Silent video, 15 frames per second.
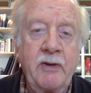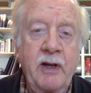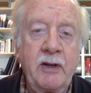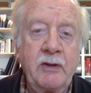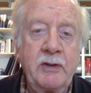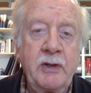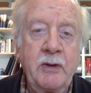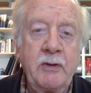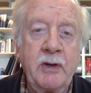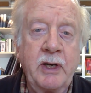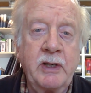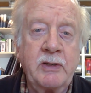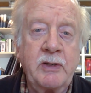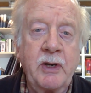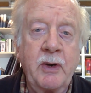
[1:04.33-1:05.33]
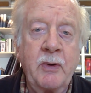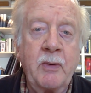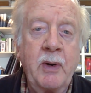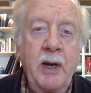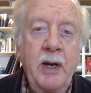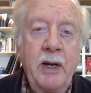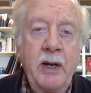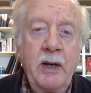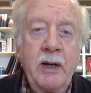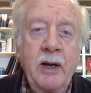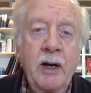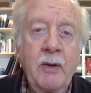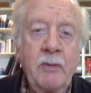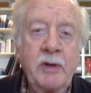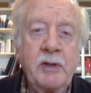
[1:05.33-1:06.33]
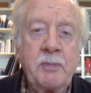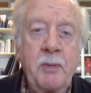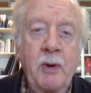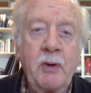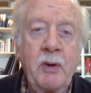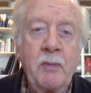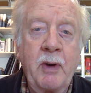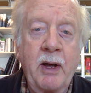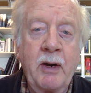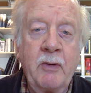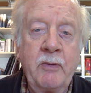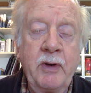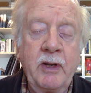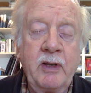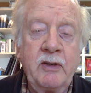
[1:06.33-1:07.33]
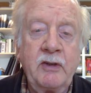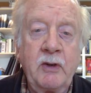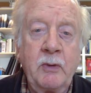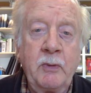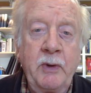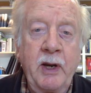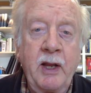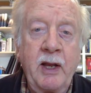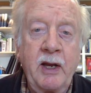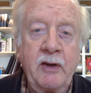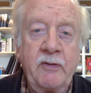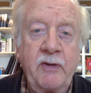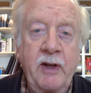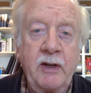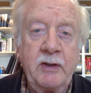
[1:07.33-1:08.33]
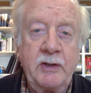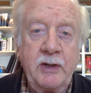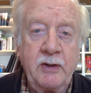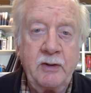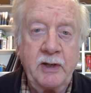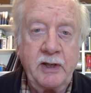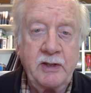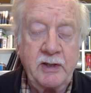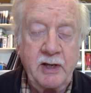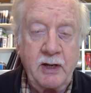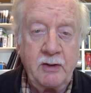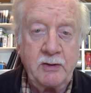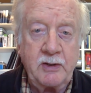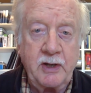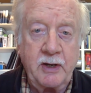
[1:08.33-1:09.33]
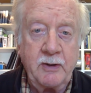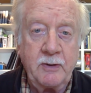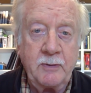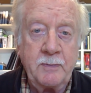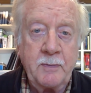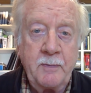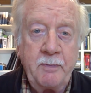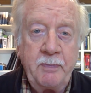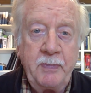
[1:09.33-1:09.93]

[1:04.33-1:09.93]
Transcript: volatility. So we spoke about a realized volatility sell signal.